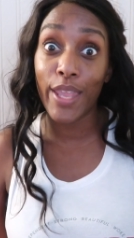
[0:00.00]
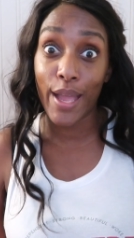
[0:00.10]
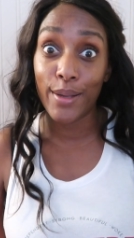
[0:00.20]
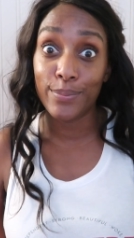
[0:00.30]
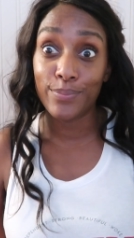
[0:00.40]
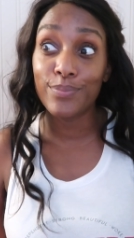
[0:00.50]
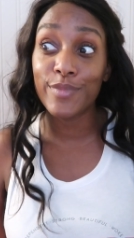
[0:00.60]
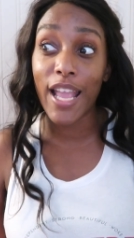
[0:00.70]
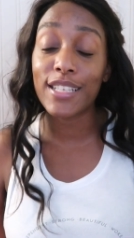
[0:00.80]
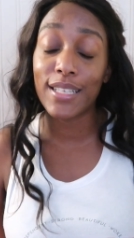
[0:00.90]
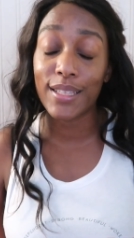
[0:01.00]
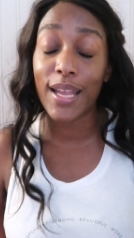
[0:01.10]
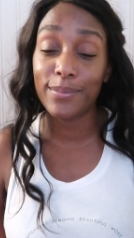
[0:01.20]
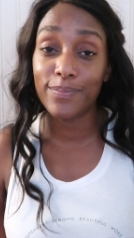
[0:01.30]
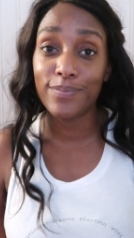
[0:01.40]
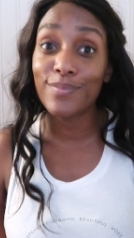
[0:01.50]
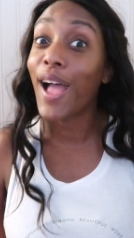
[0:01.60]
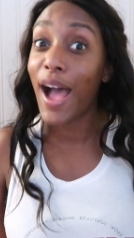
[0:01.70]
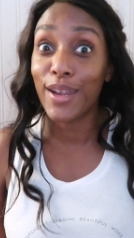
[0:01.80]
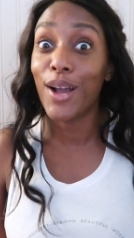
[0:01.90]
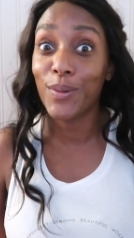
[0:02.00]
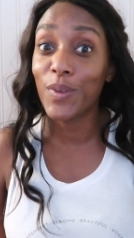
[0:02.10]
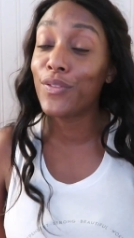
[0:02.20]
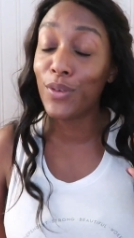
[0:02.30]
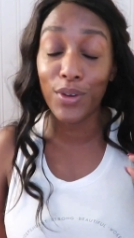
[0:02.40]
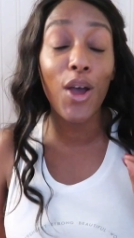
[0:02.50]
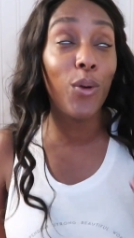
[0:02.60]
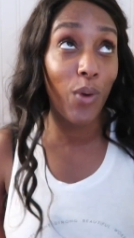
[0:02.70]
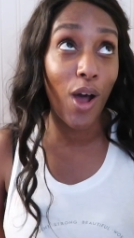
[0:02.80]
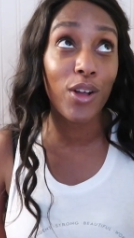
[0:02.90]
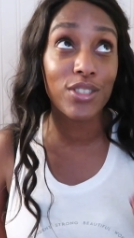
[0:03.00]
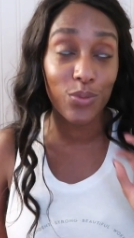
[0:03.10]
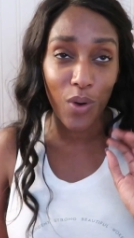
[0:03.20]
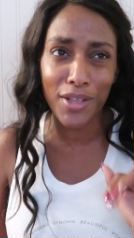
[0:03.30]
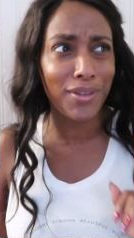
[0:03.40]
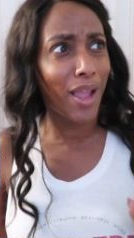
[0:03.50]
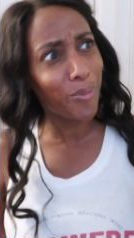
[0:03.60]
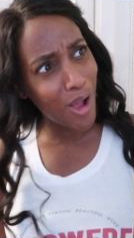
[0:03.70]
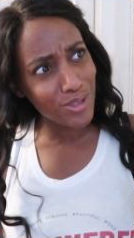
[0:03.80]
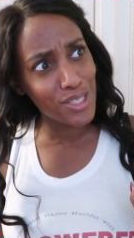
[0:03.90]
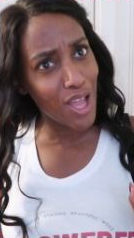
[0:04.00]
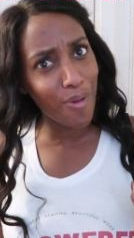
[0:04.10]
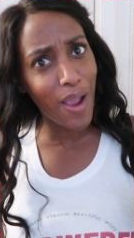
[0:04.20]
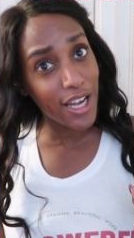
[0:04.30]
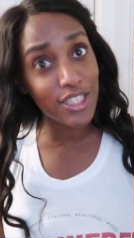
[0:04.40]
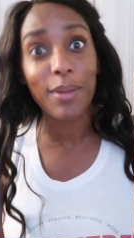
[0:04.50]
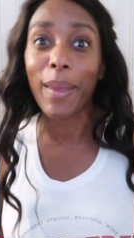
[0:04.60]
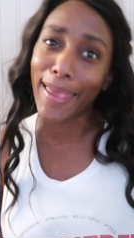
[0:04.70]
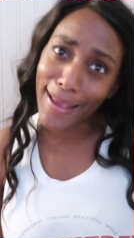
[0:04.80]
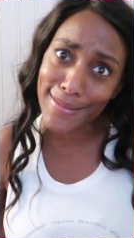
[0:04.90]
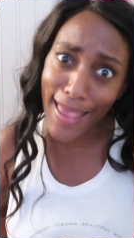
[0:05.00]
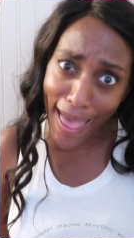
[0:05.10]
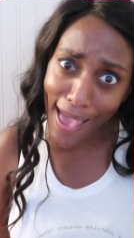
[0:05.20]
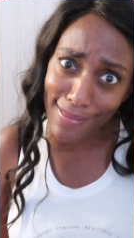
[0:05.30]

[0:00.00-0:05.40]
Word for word: Yeah. Yeah, I said that. I know. If you know Ross, Ross, you're like, Ross is already cheap. Exactly.